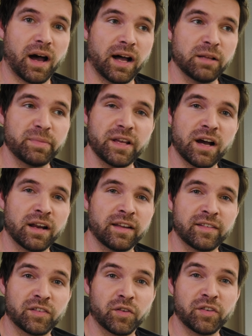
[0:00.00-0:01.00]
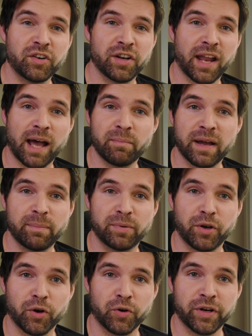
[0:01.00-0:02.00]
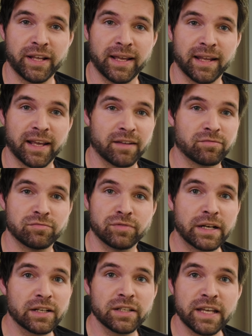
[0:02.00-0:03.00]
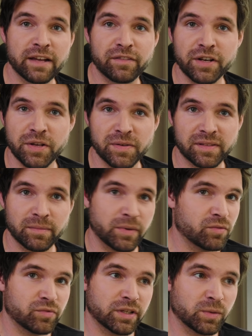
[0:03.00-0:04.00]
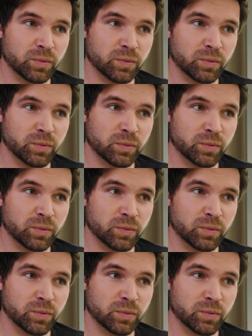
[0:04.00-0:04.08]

I'll be honest, those are not my priority and I've rarely ever used them in real